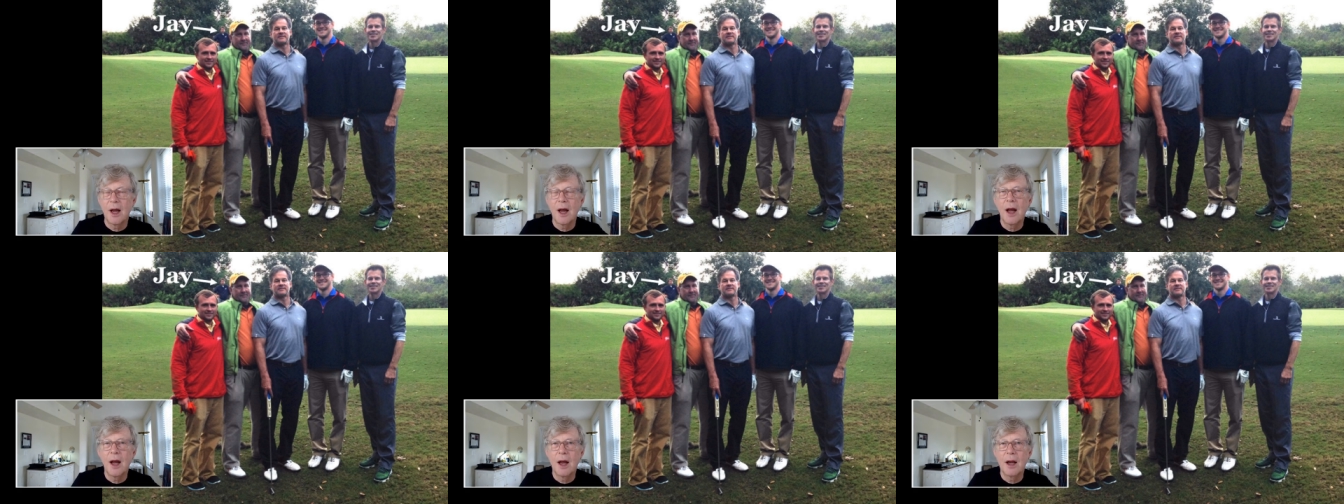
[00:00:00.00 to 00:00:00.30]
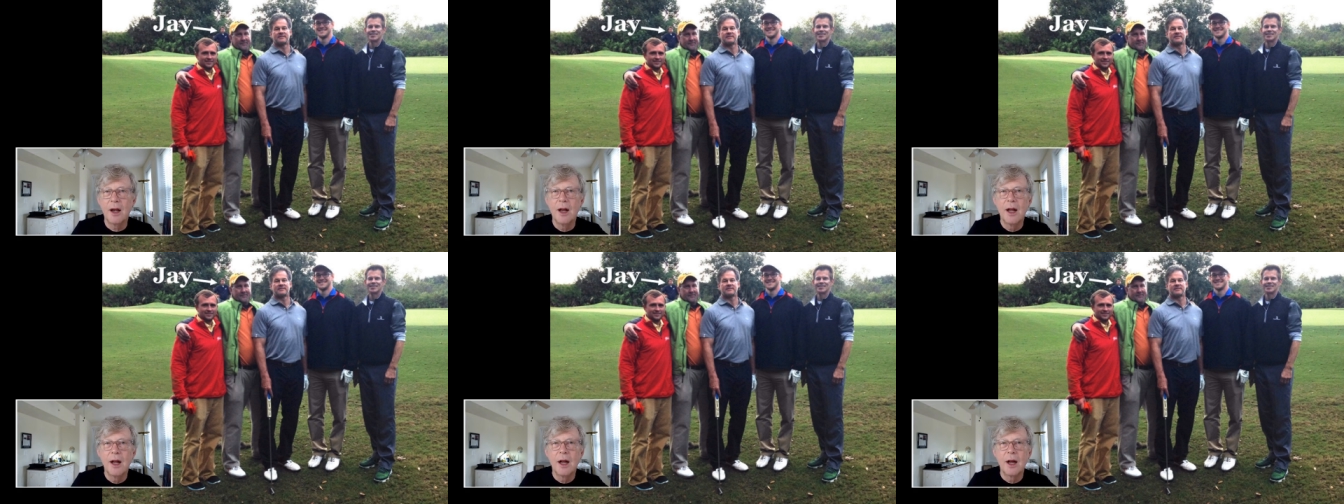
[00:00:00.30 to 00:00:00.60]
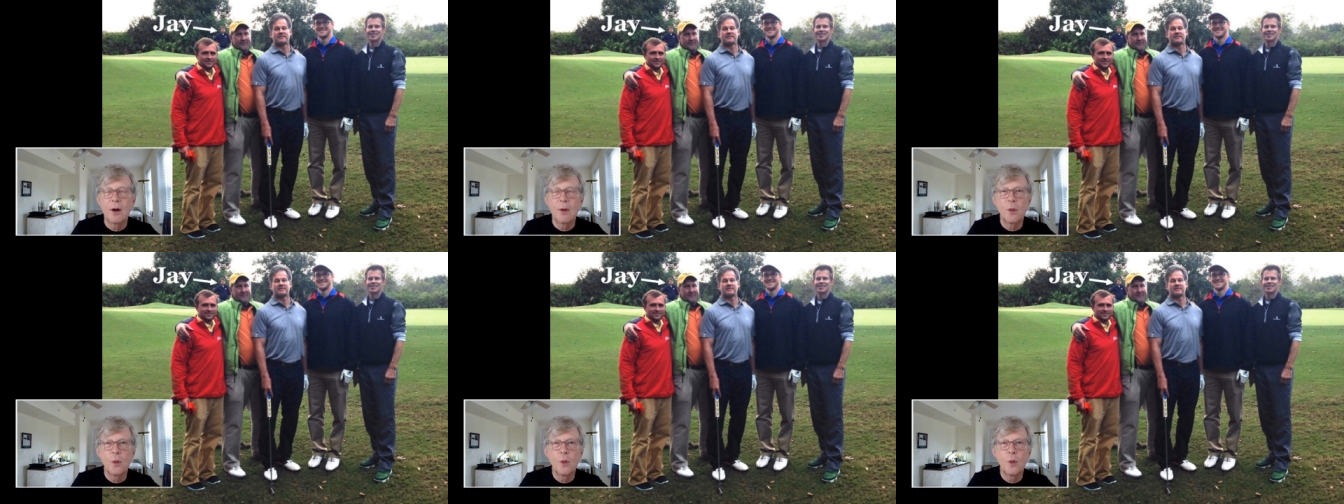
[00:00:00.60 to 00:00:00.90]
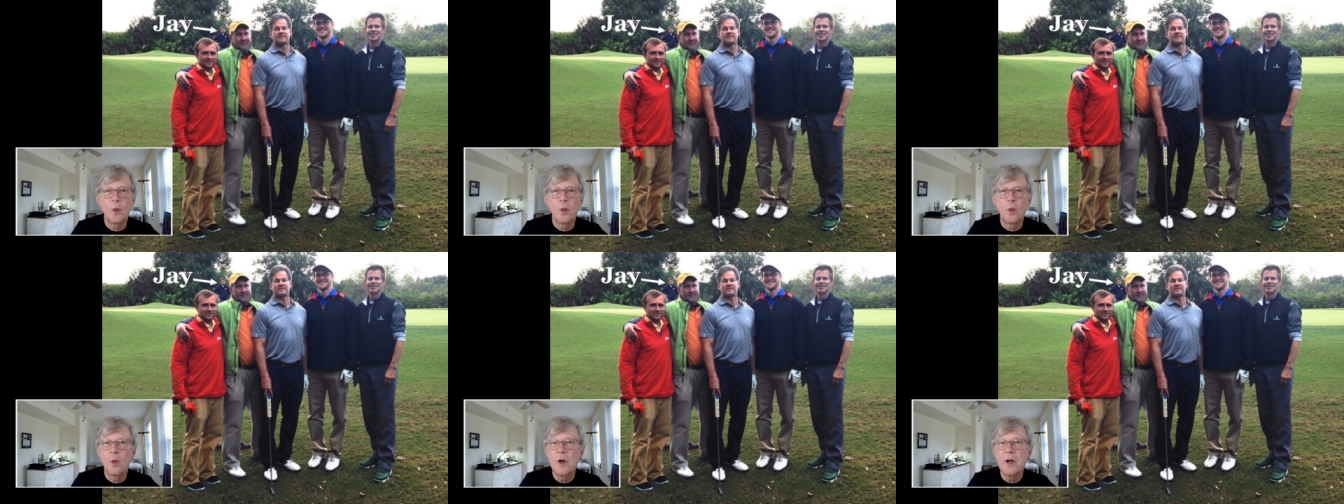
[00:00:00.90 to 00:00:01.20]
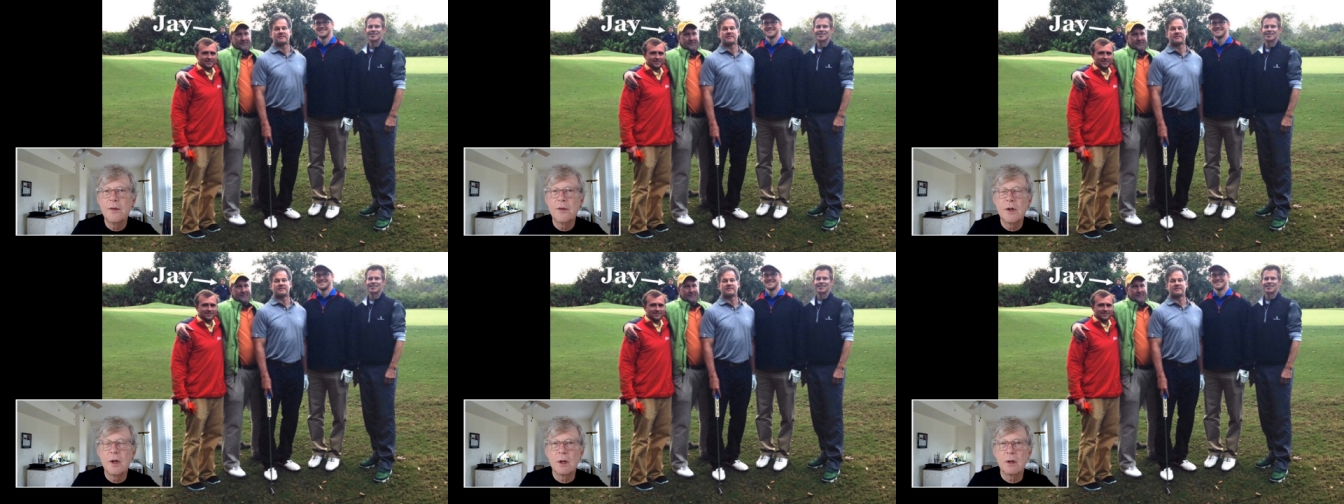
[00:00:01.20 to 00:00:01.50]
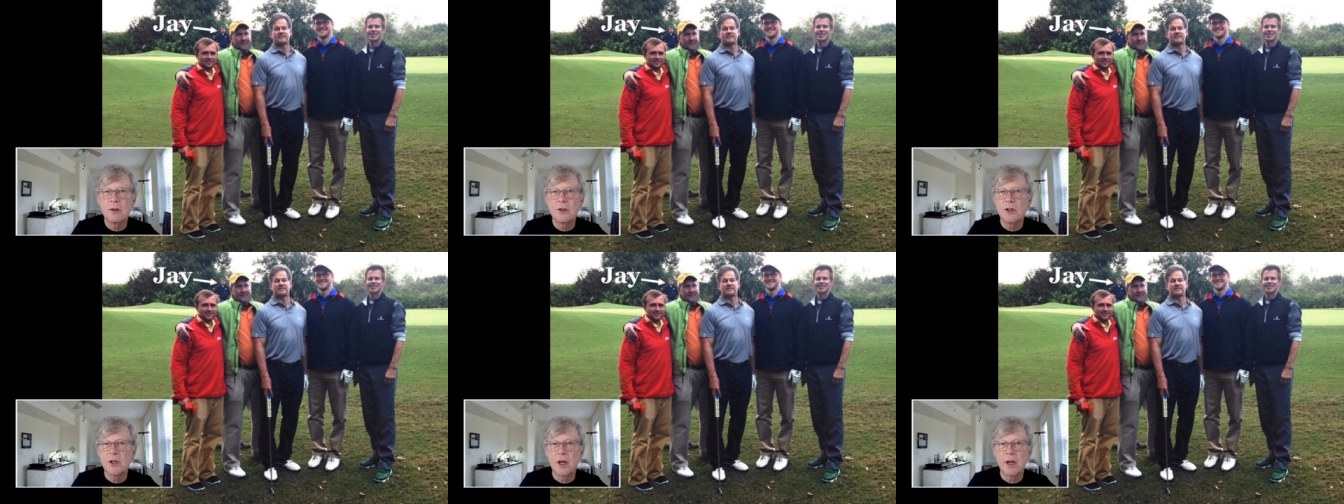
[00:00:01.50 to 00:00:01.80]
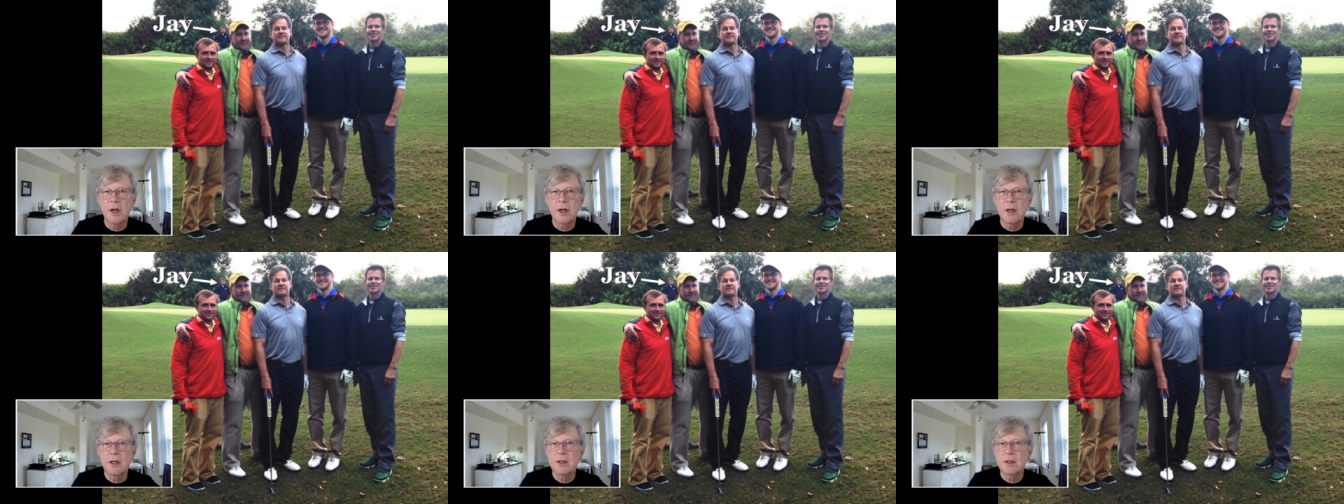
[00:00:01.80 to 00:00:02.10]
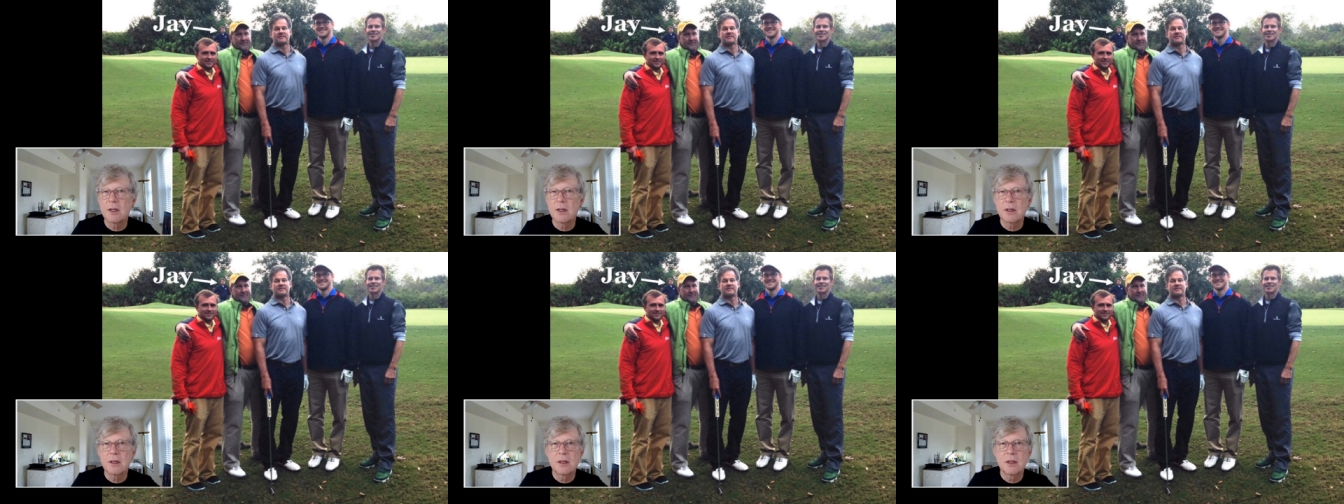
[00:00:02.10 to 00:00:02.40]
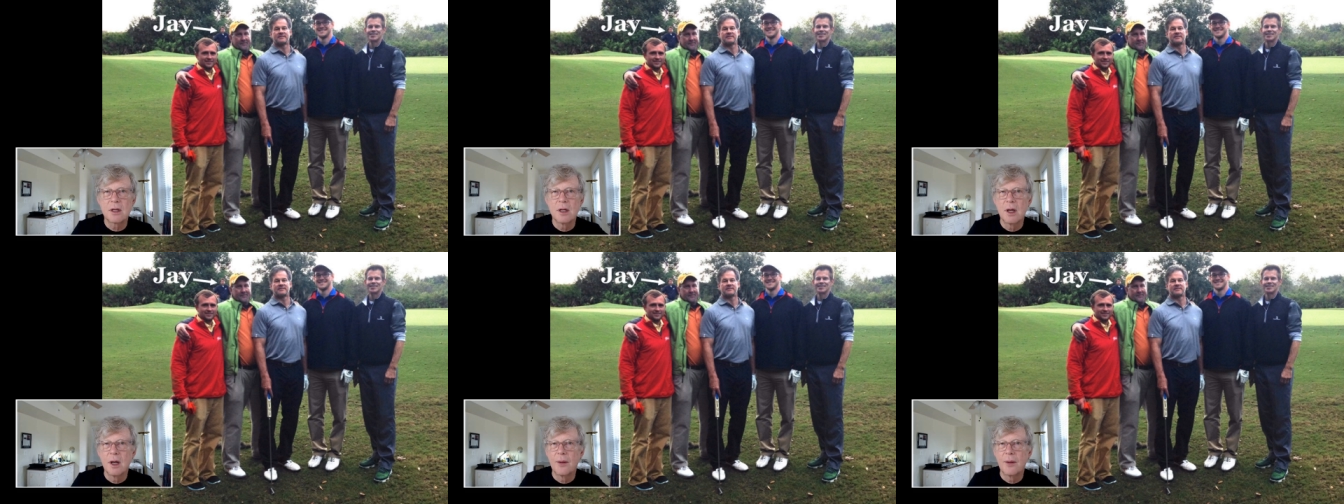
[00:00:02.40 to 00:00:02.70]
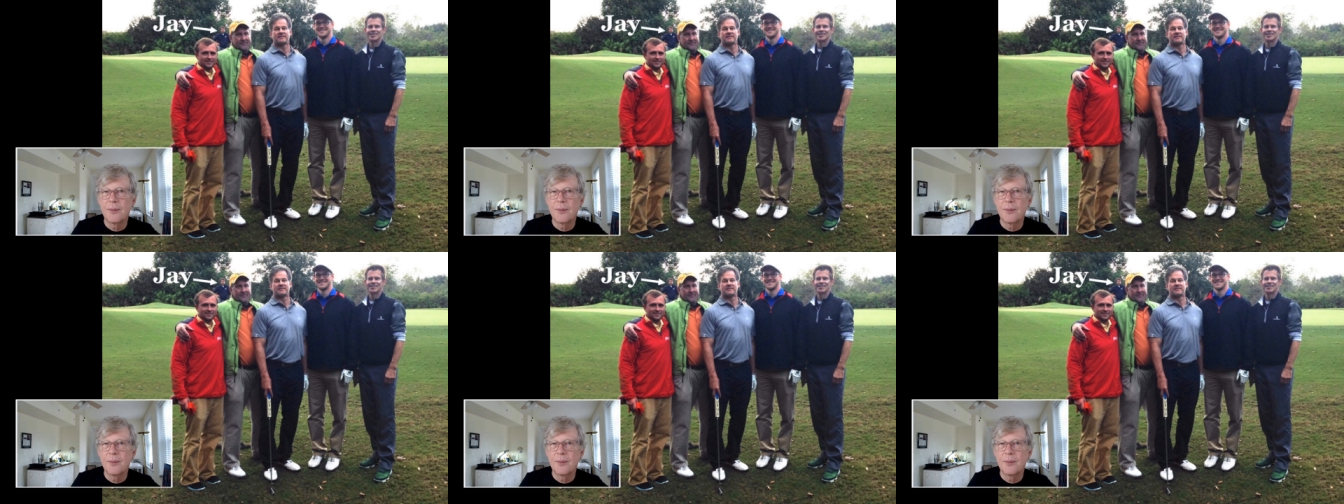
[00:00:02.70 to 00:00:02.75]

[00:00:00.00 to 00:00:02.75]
And we've known Jay since,